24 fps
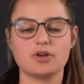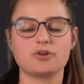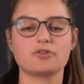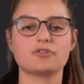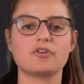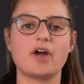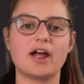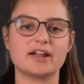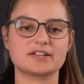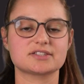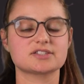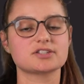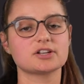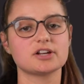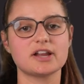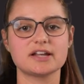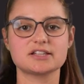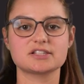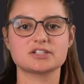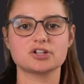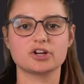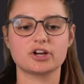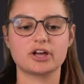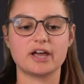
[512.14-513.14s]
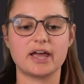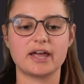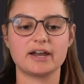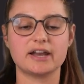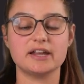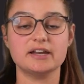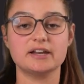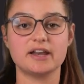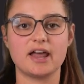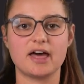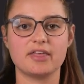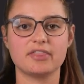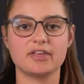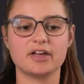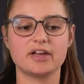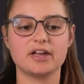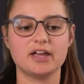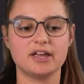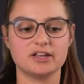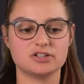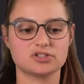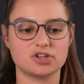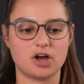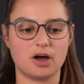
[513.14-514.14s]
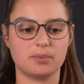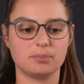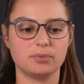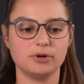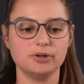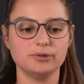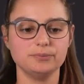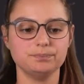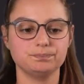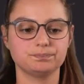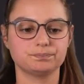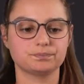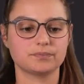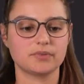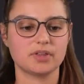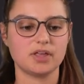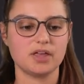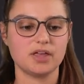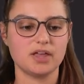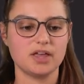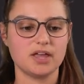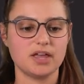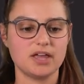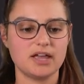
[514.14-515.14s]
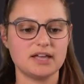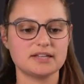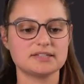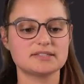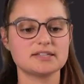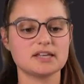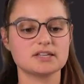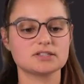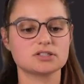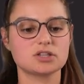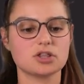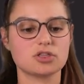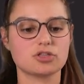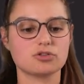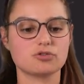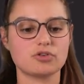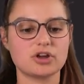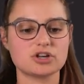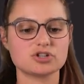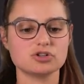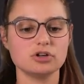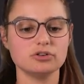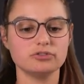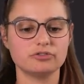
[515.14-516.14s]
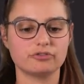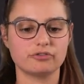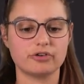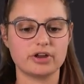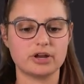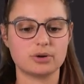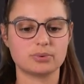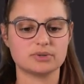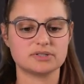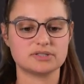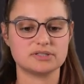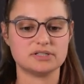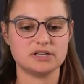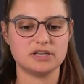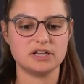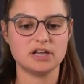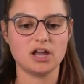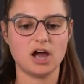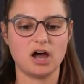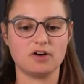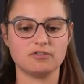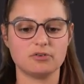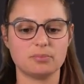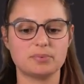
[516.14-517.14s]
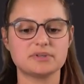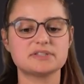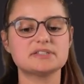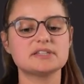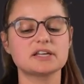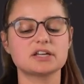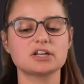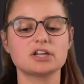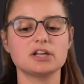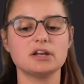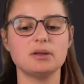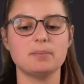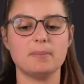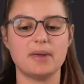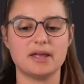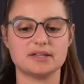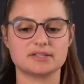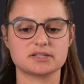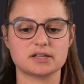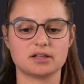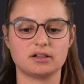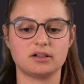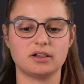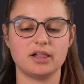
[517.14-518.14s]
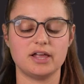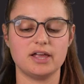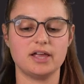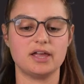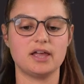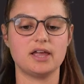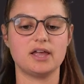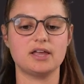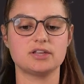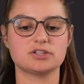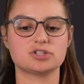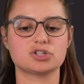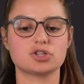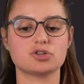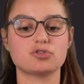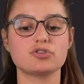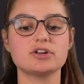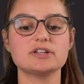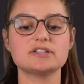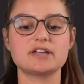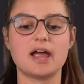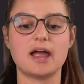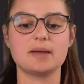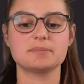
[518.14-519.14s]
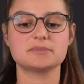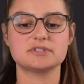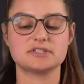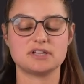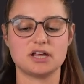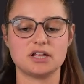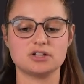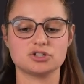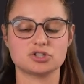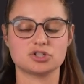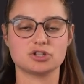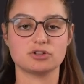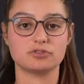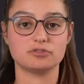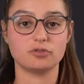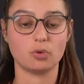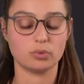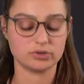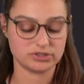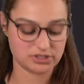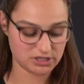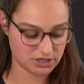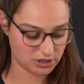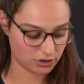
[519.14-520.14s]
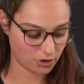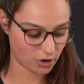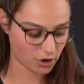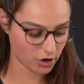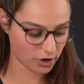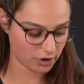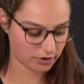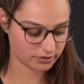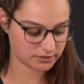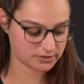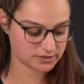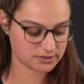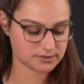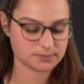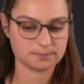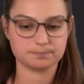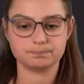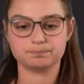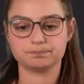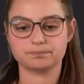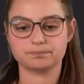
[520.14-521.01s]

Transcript: Right, so let's look at another example. It says the threshold frequency of a particular metal is 3 times 10 to the 14 hertz.